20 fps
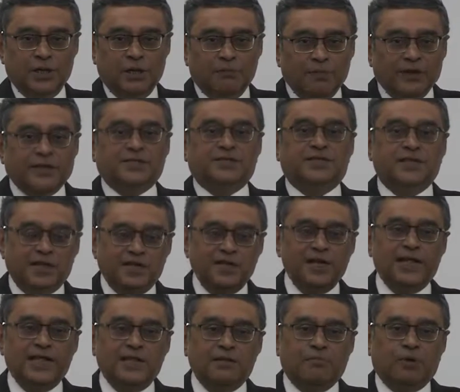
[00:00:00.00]
But
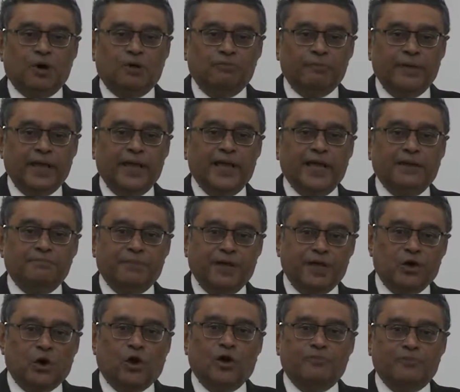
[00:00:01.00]
certainly the Bombay and
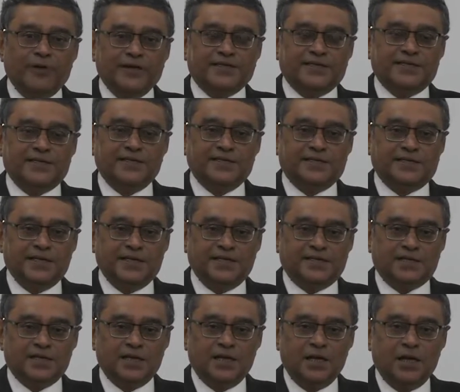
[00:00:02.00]
Bengal
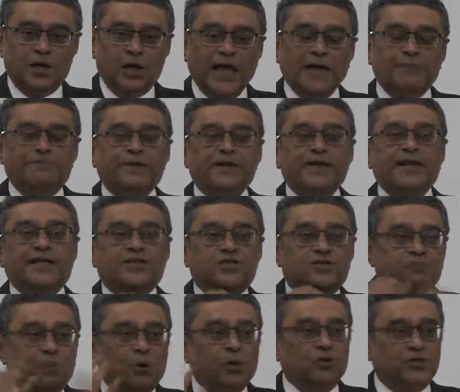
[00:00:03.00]
presidencies had been
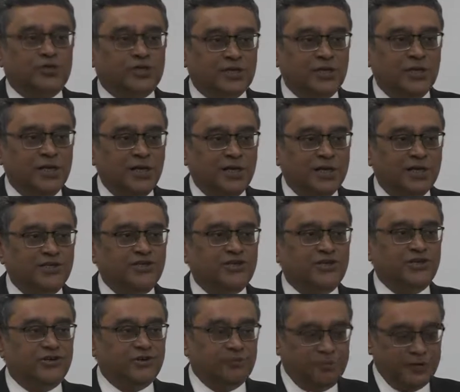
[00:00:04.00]
exposed
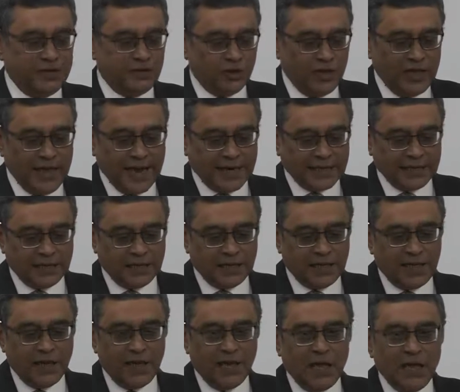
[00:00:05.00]
considerably to that.
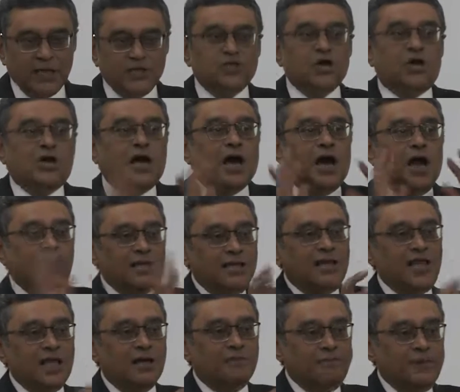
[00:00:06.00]
So
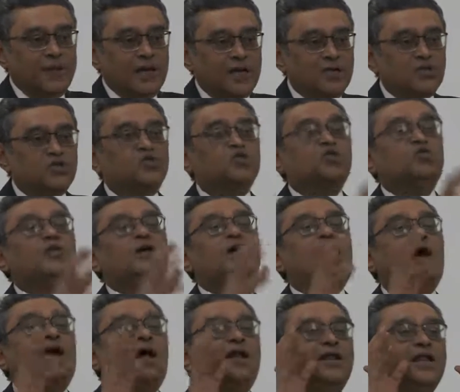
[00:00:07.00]
Gandhi appealed to
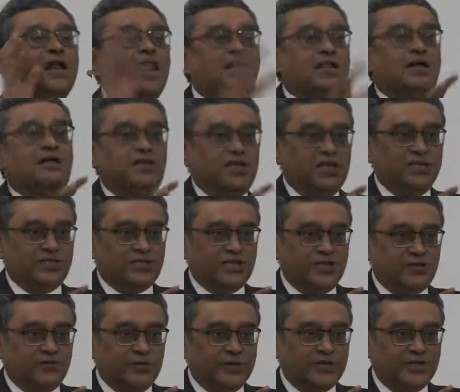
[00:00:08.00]
the, another
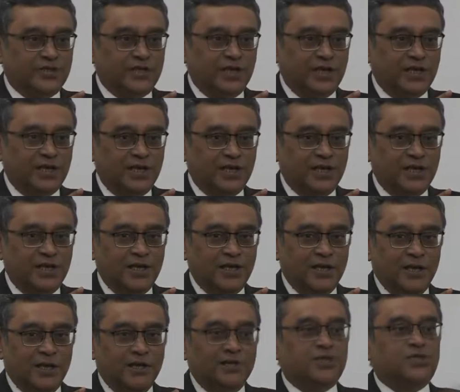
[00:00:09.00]
constituency,
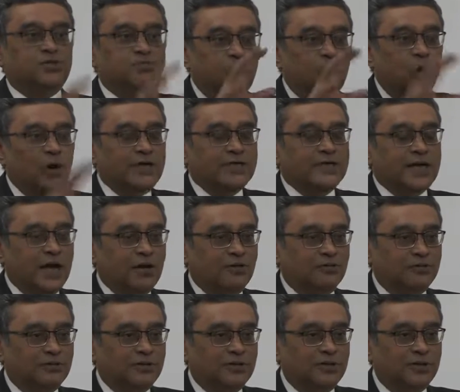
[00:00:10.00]
the small town,